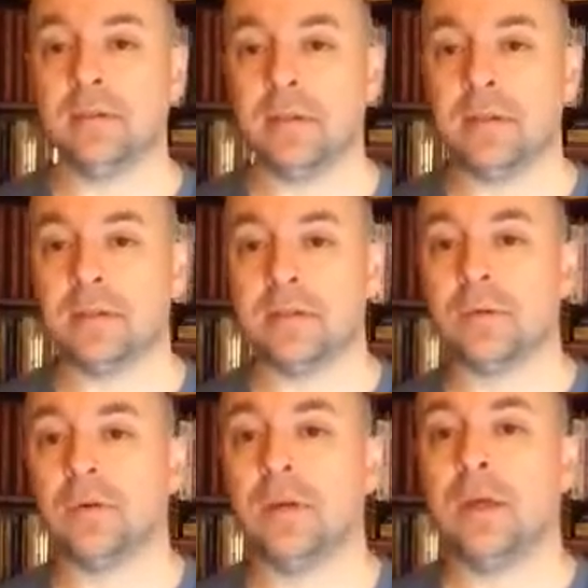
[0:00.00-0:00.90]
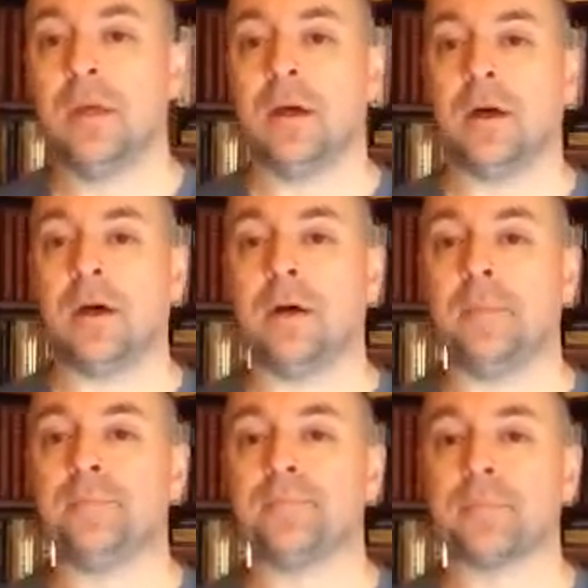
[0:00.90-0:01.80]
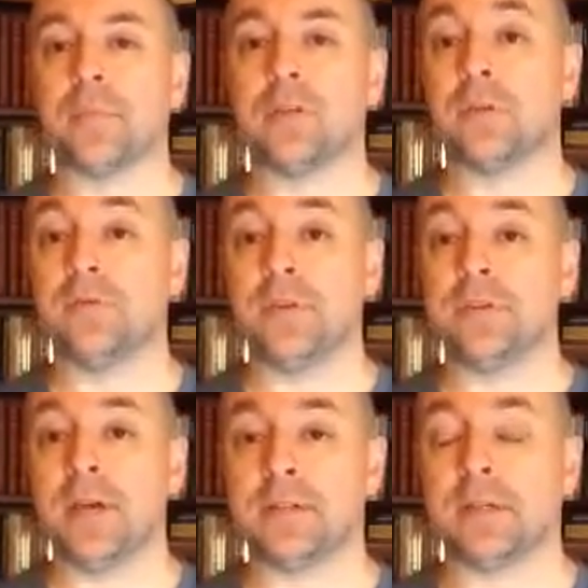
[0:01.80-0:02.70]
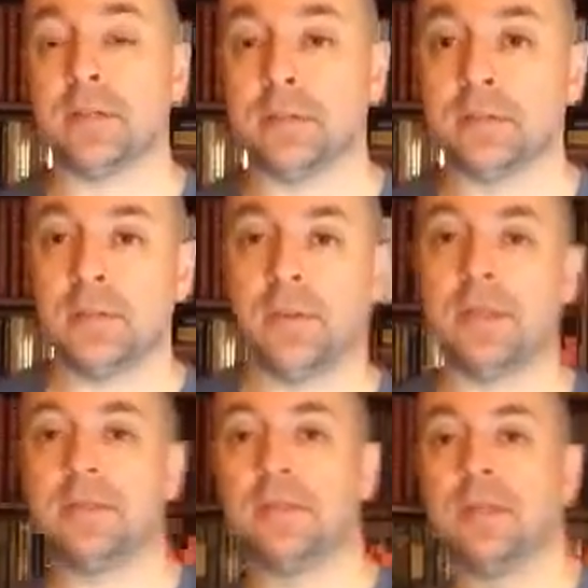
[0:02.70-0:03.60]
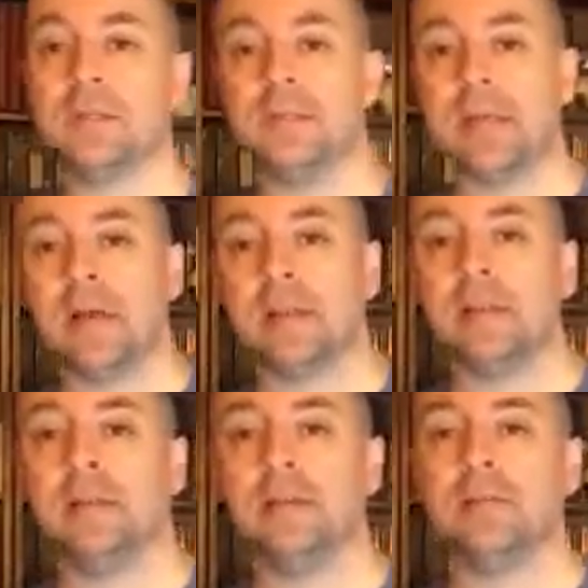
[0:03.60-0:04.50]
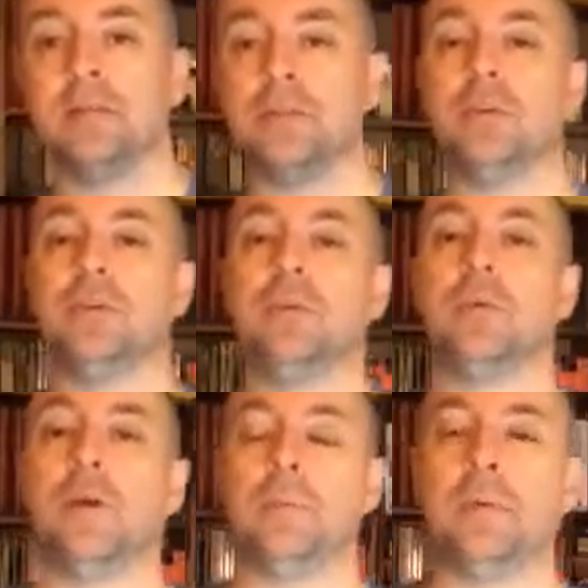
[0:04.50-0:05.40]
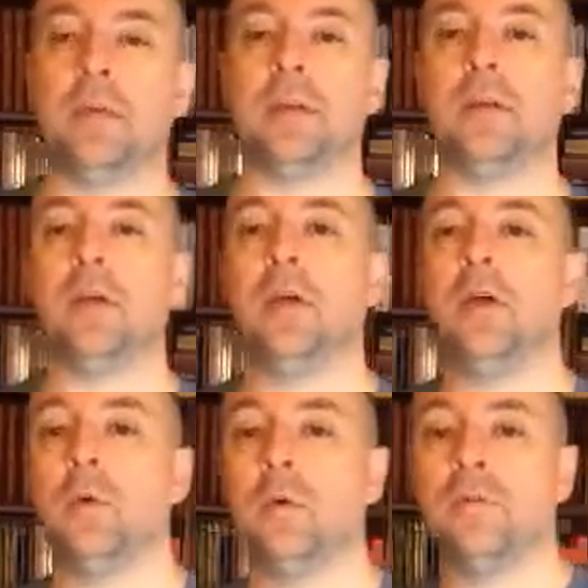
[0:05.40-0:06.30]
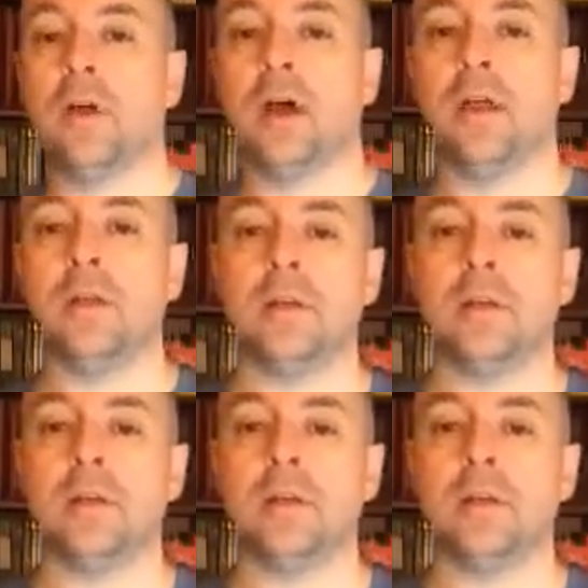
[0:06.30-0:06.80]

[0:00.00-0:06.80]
And so it's fantastic. That's exactly the situation you want to be in, where you've got